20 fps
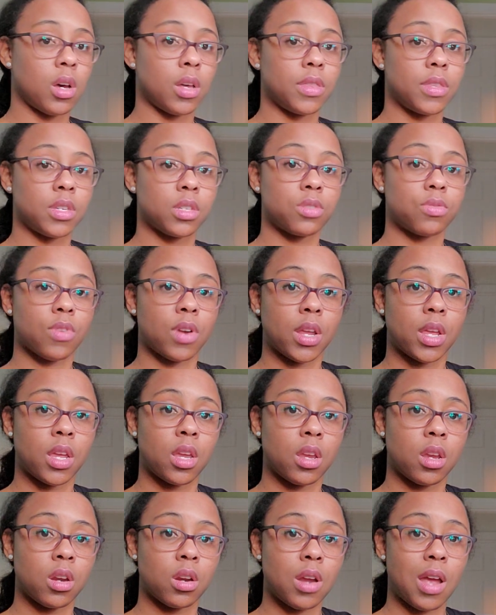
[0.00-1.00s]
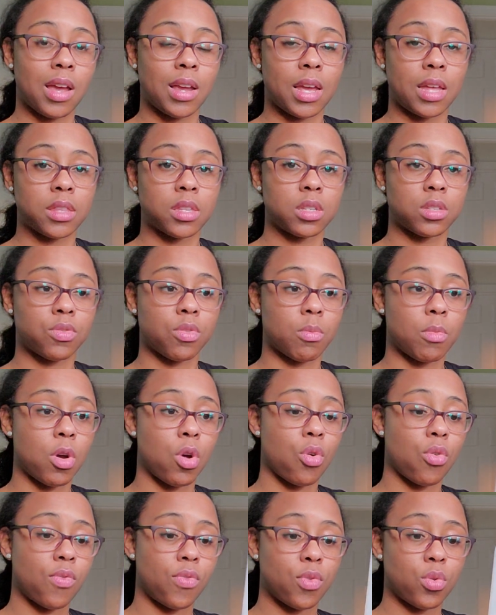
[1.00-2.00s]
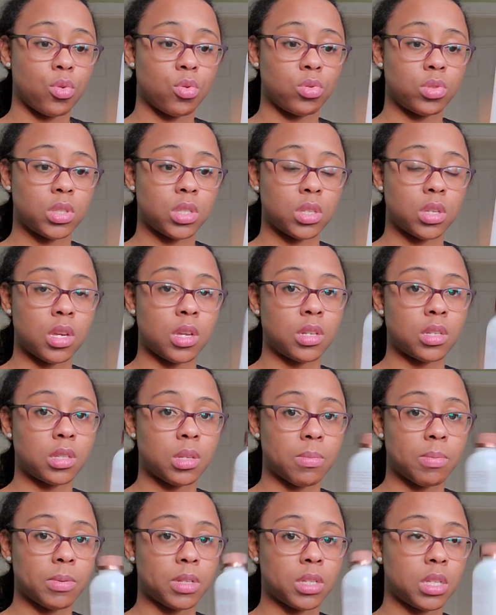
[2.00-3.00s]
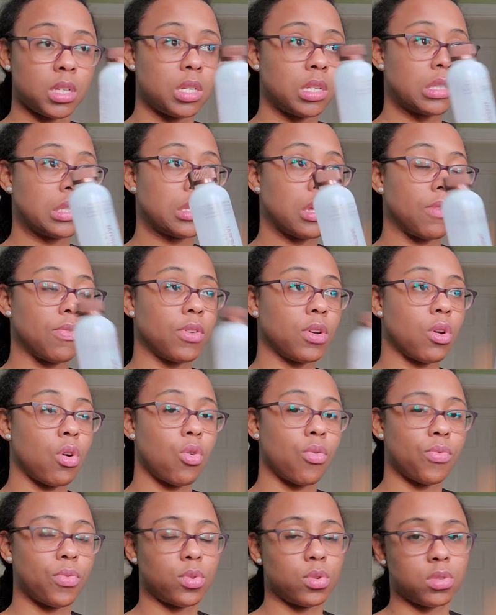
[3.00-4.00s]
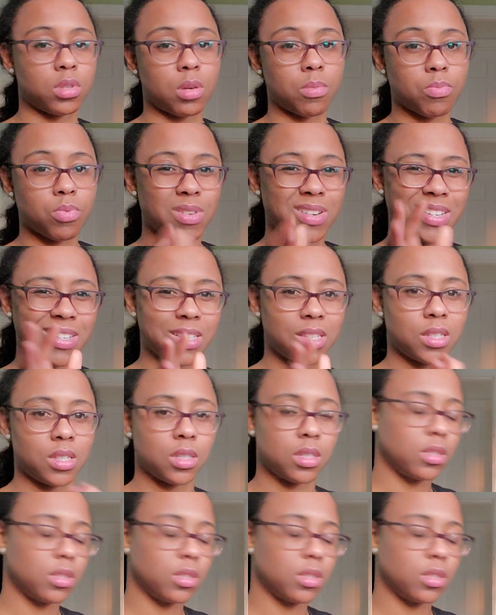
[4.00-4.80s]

This right here, I got this from Whole Foods, and typically the stuff in Whole Foods are pretty